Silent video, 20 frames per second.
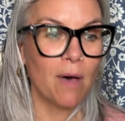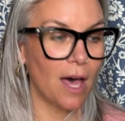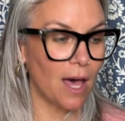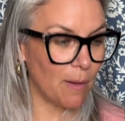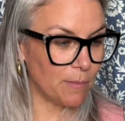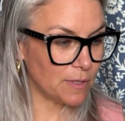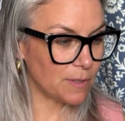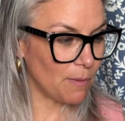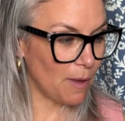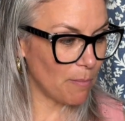
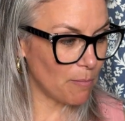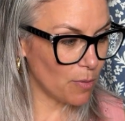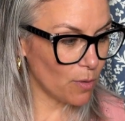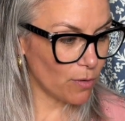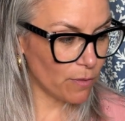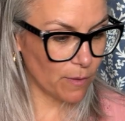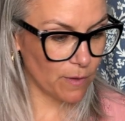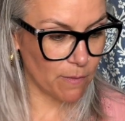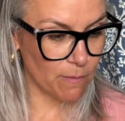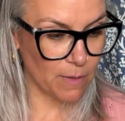up to my
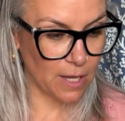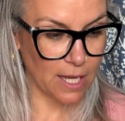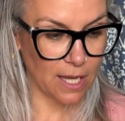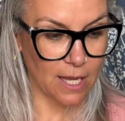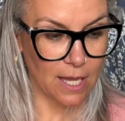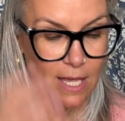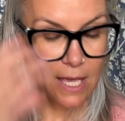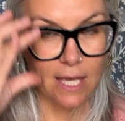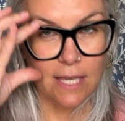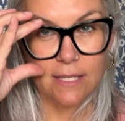booth with me.
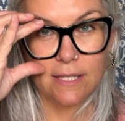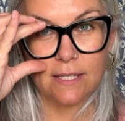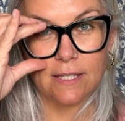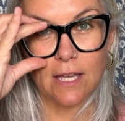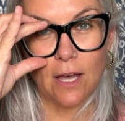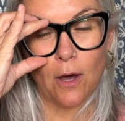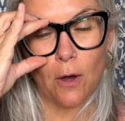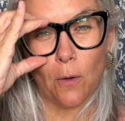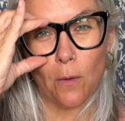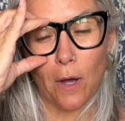
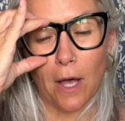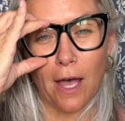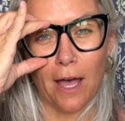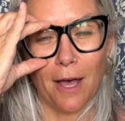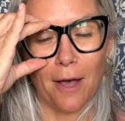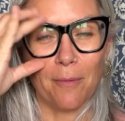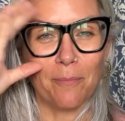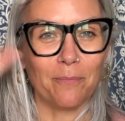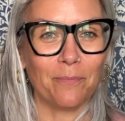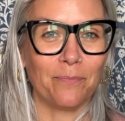So
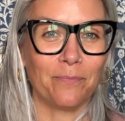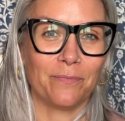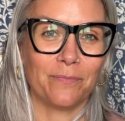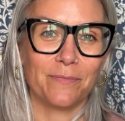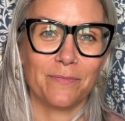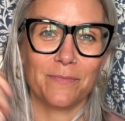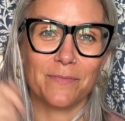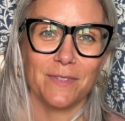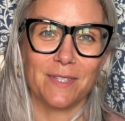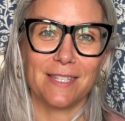
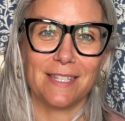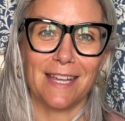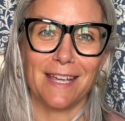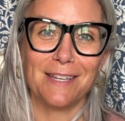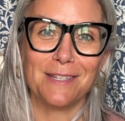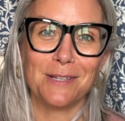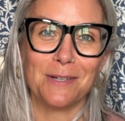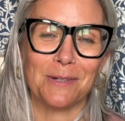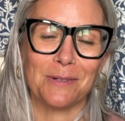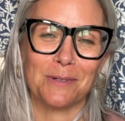stay
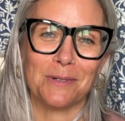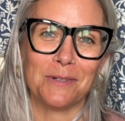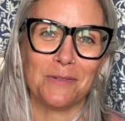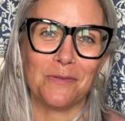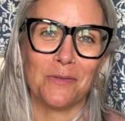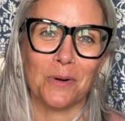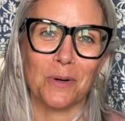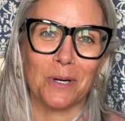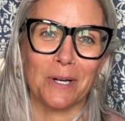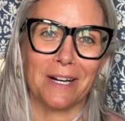tuned
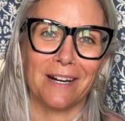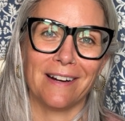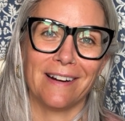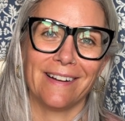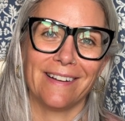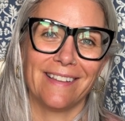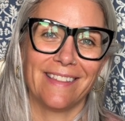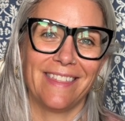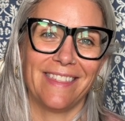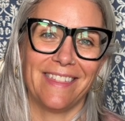for
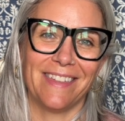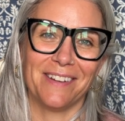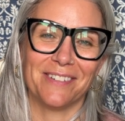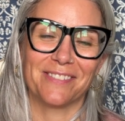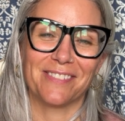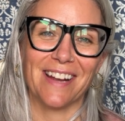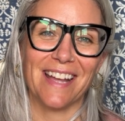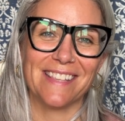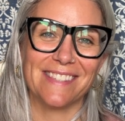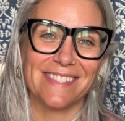the
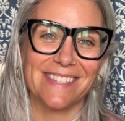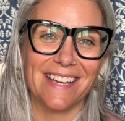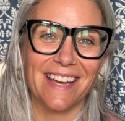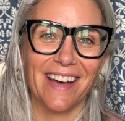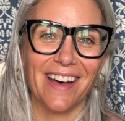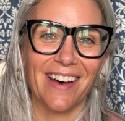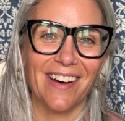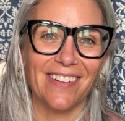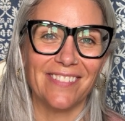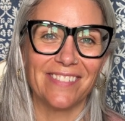rest
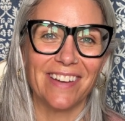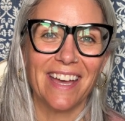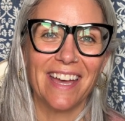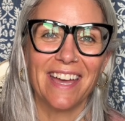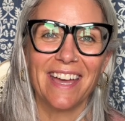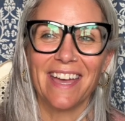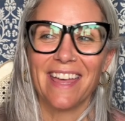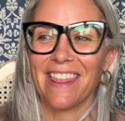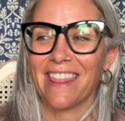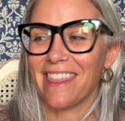of
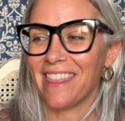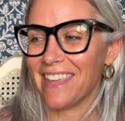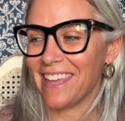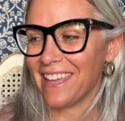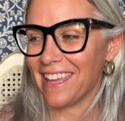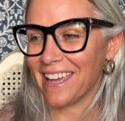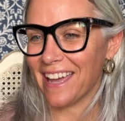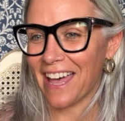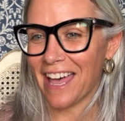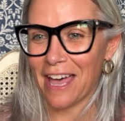
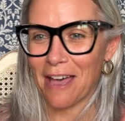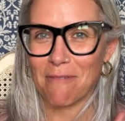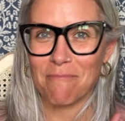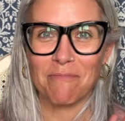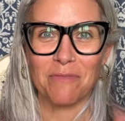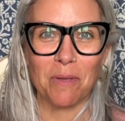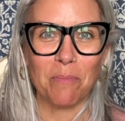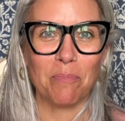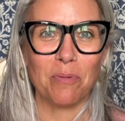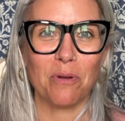the
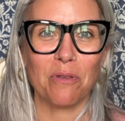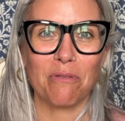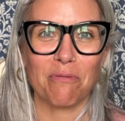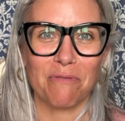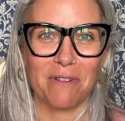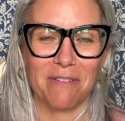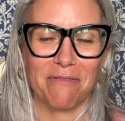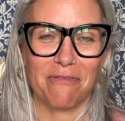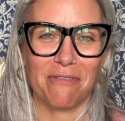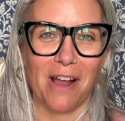booth
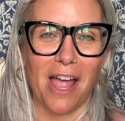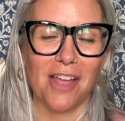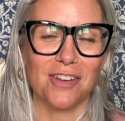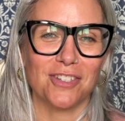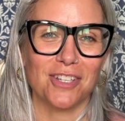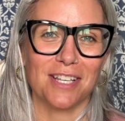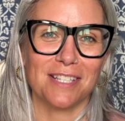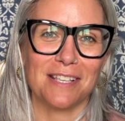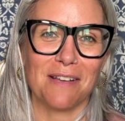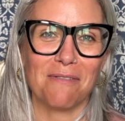
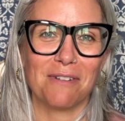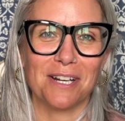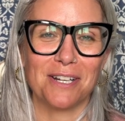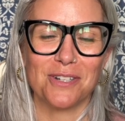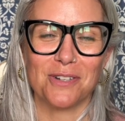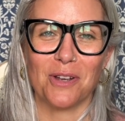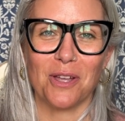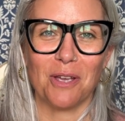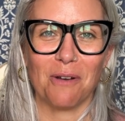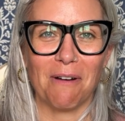refresh, because I want to
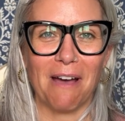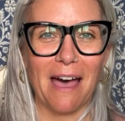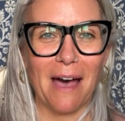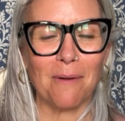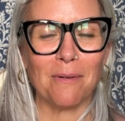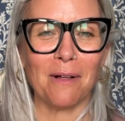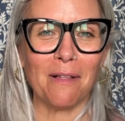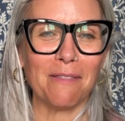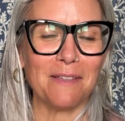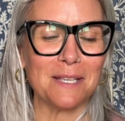show you
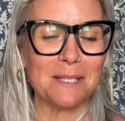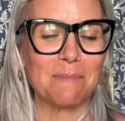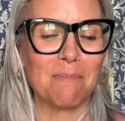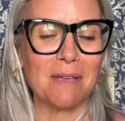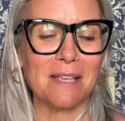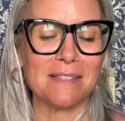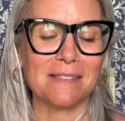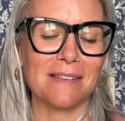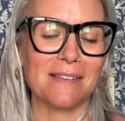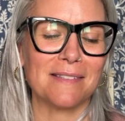how all these
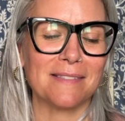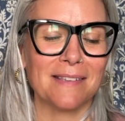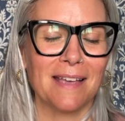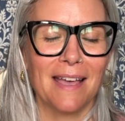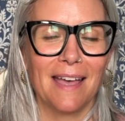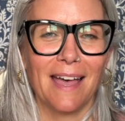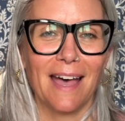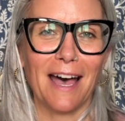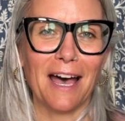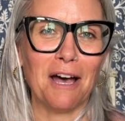pieces
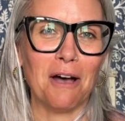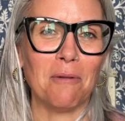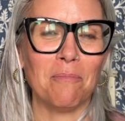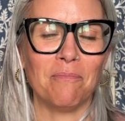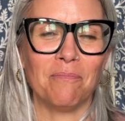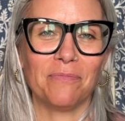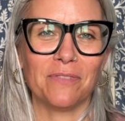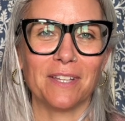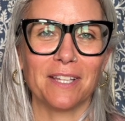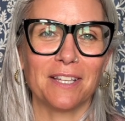
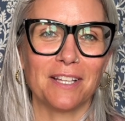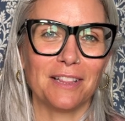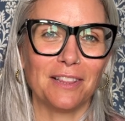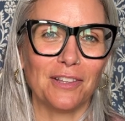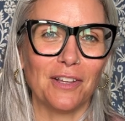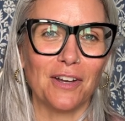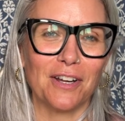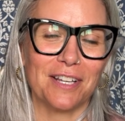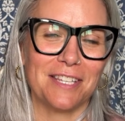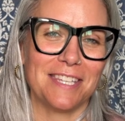
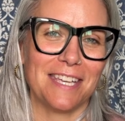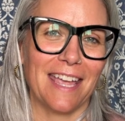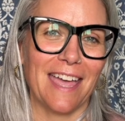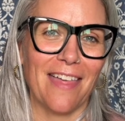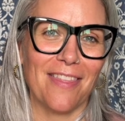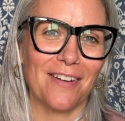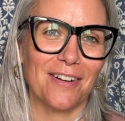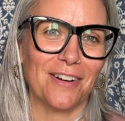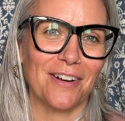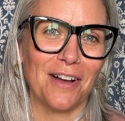look
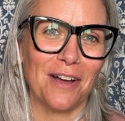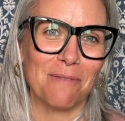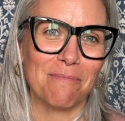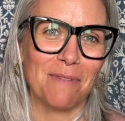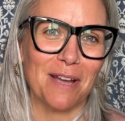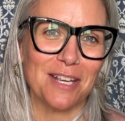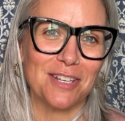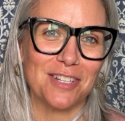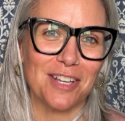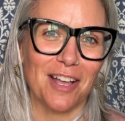together on
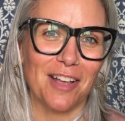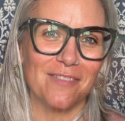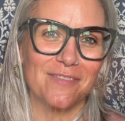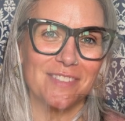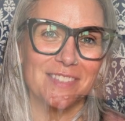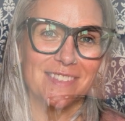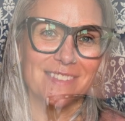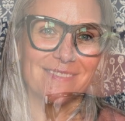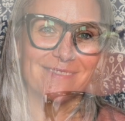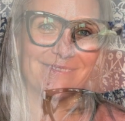my
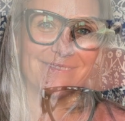shelves.